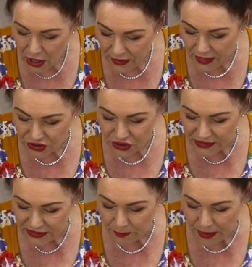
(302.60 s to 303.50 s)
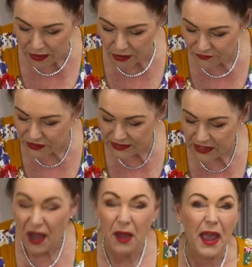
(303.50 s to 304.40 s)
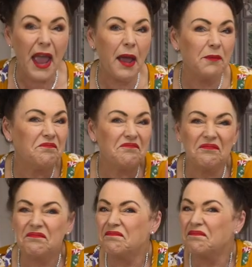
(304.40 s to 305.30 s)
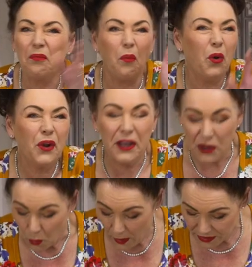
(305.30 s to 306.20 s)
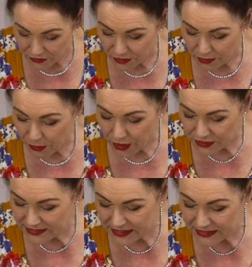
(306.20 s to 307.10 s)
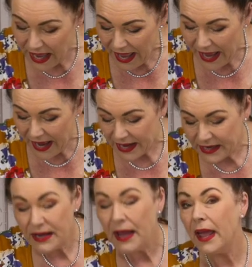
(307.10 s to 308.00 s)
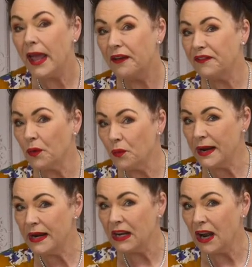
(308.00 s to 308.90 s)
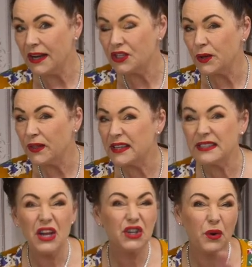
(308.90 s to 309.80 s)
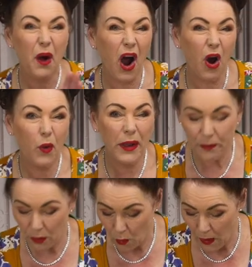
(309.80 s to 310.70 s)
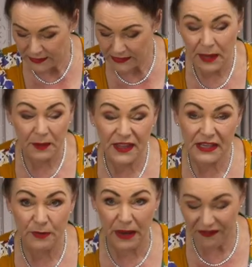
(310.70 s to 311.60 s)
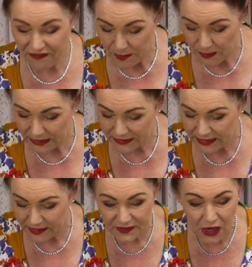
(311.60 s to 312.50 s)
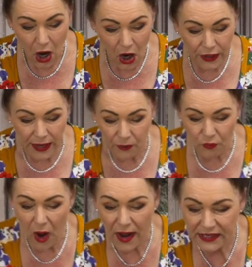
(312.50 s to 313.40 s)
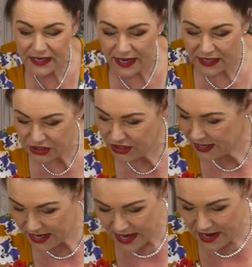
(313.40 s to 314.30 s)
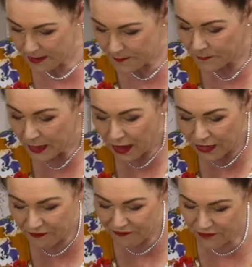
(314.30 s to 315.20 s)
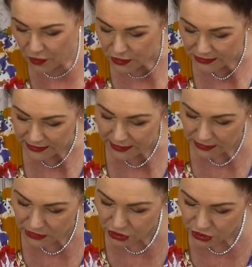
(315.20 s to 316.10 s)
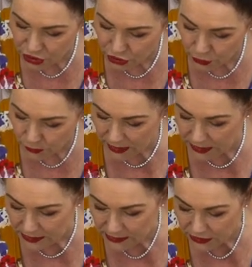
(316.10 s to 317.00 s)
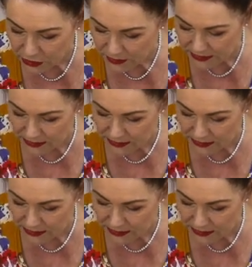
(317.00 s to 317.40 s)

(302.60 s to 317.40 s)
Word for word: it's just a matter of just working your way through the process. And if you really like doing this, do a whole heap at once. These make fabulous gifts. Okay, right, into here. The first thing to do is you'll